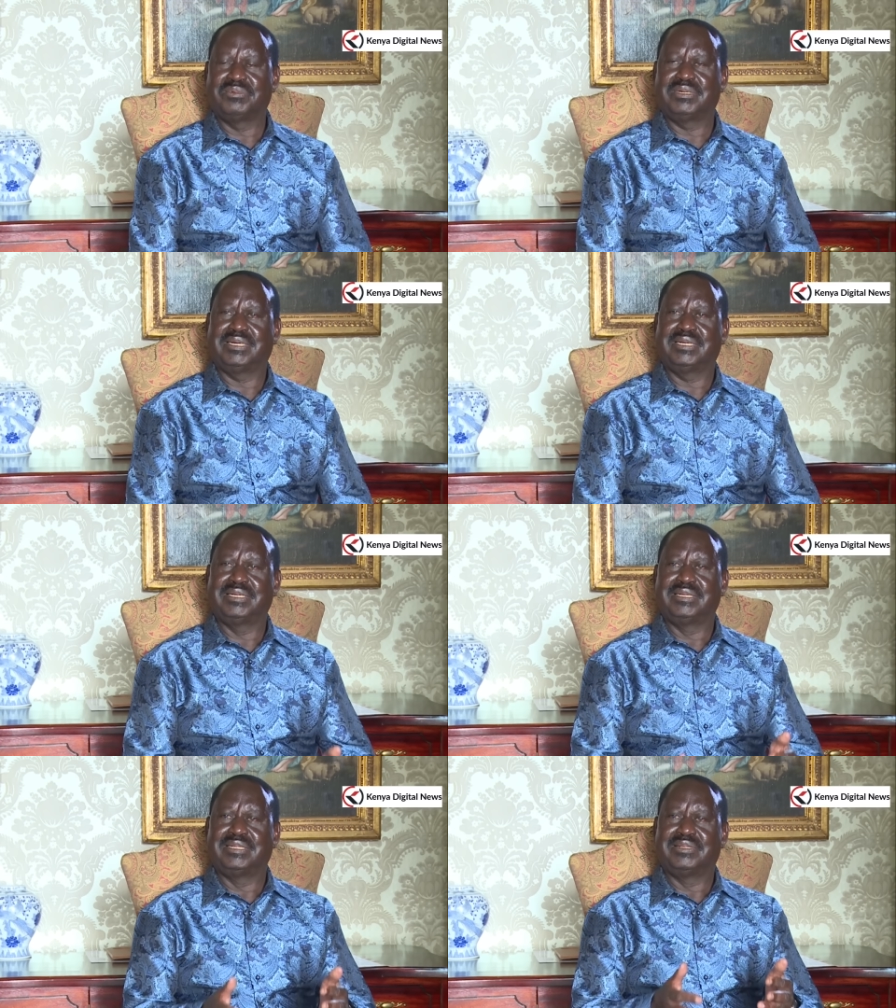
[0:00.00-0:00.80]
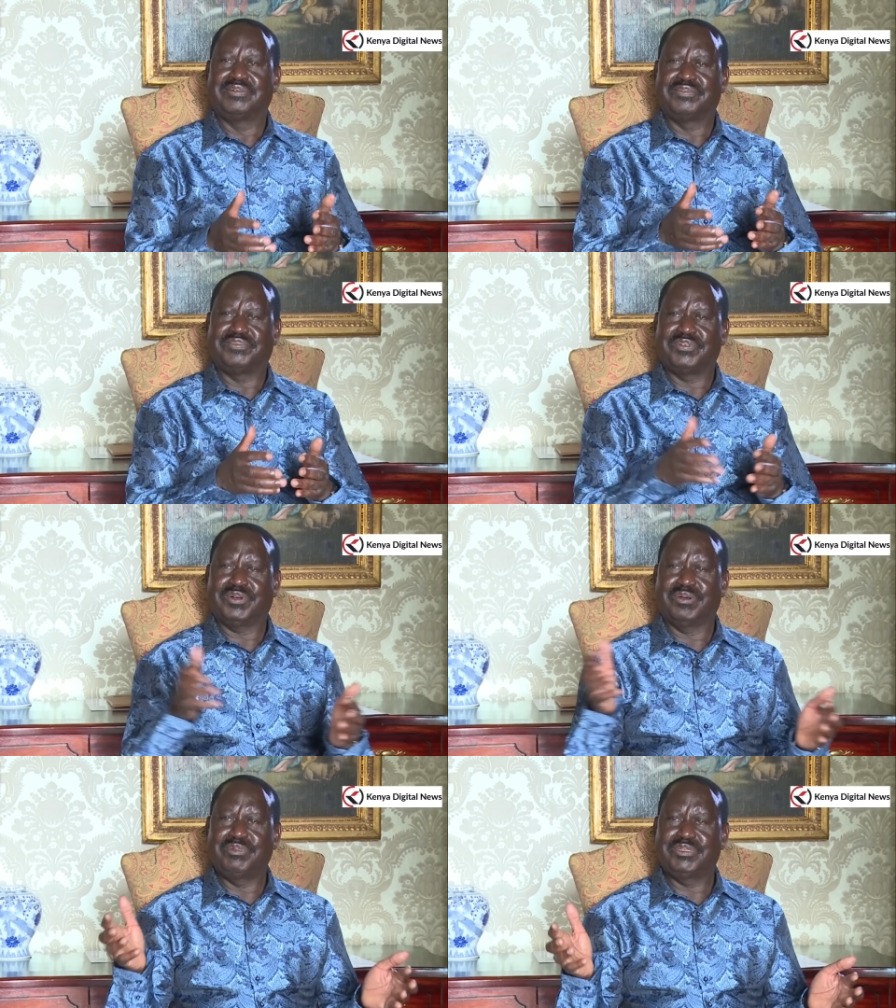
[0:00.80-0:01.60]
where
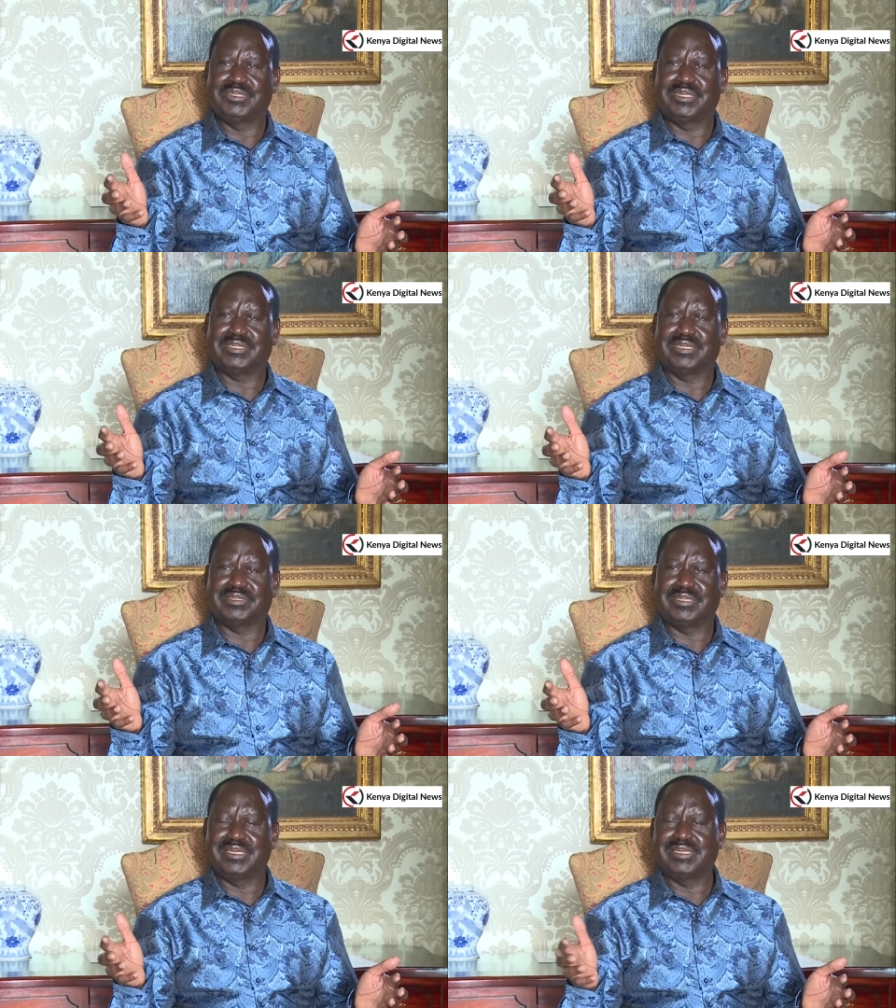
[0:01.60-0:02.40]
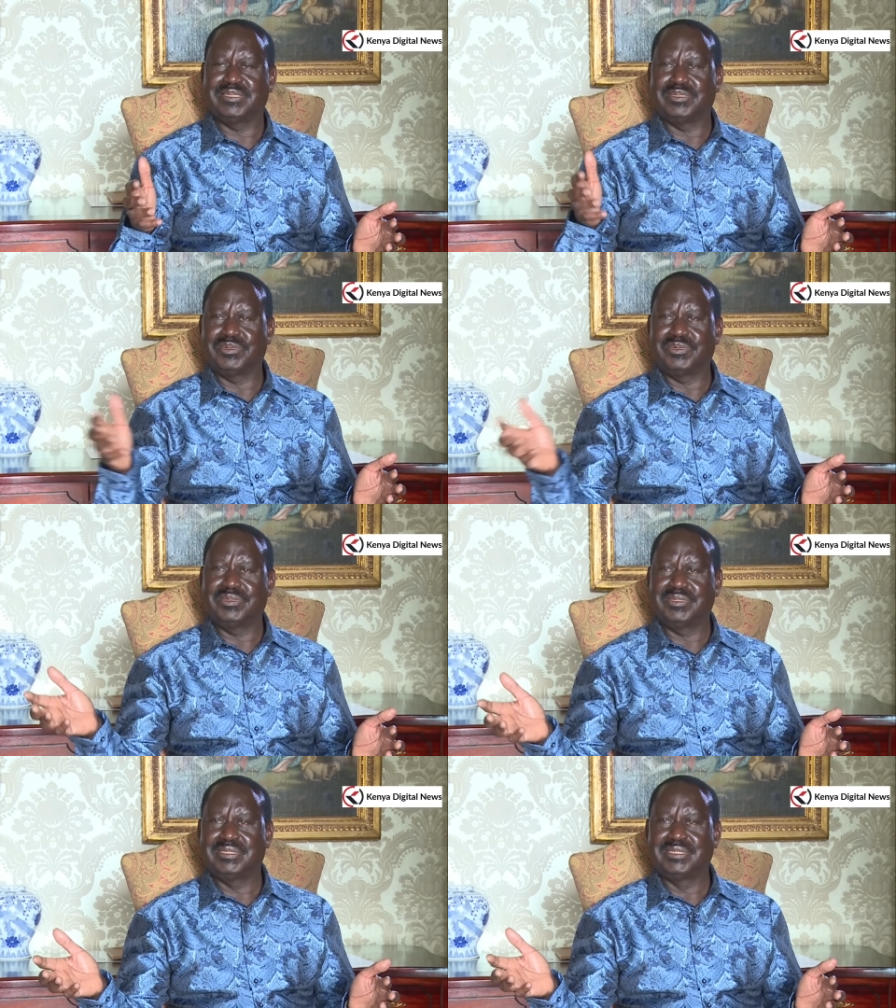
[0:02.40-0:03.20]
four commissioners are saying
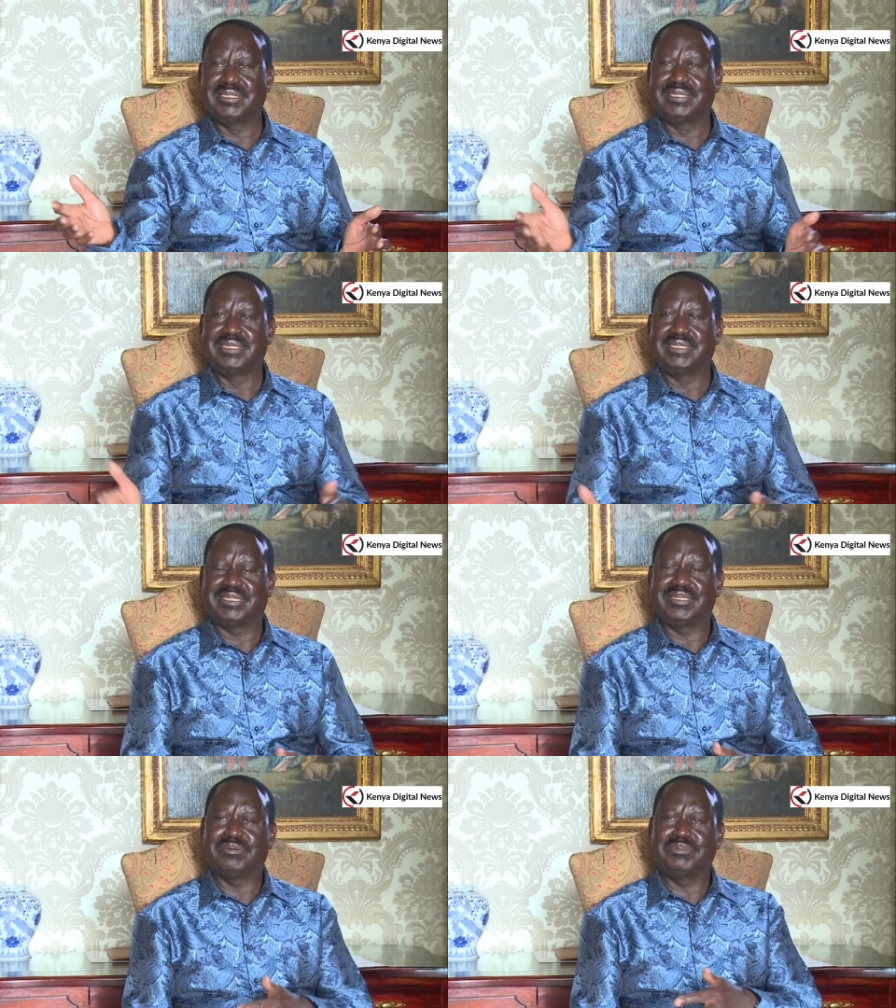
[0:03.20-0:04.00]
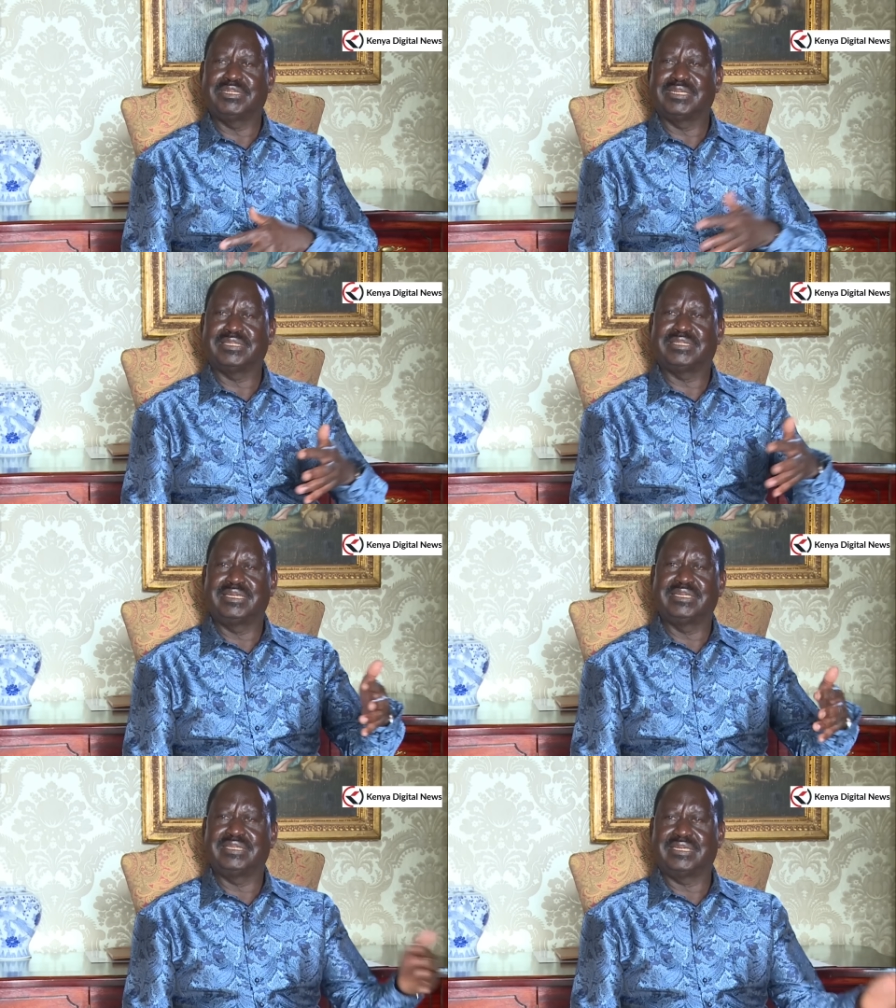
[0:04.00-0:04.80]
no, three commissioners are
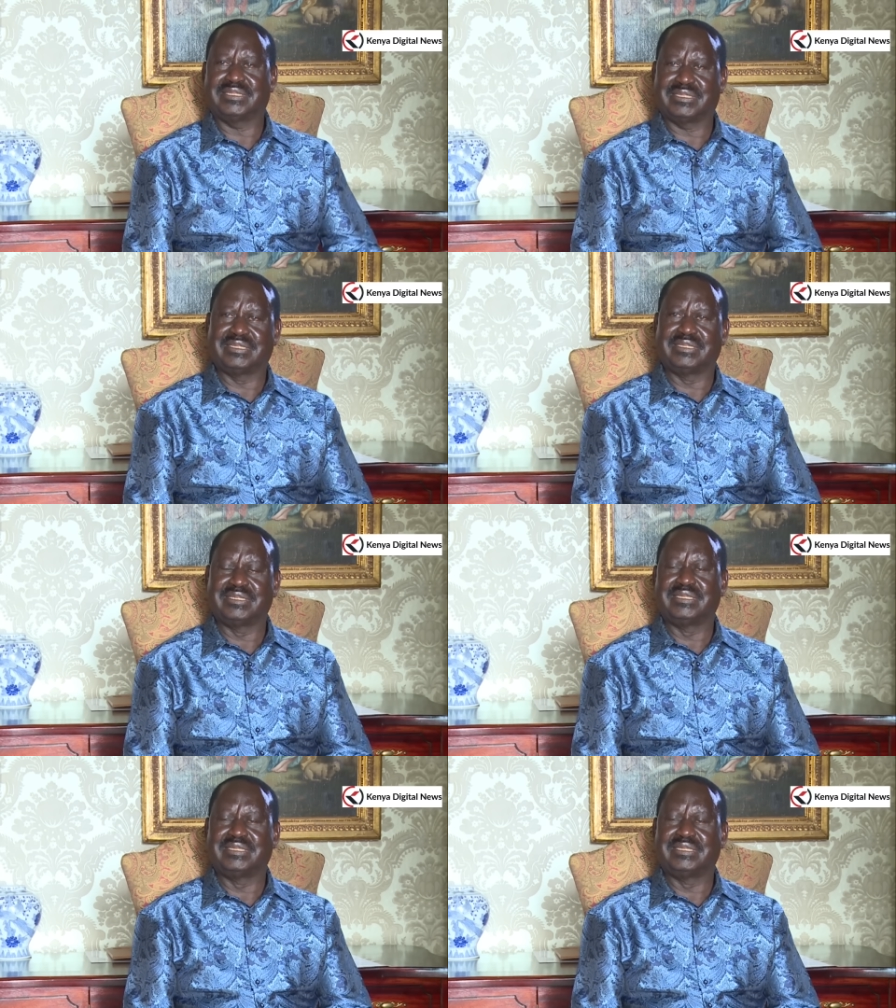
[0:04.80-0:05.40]
saying yes.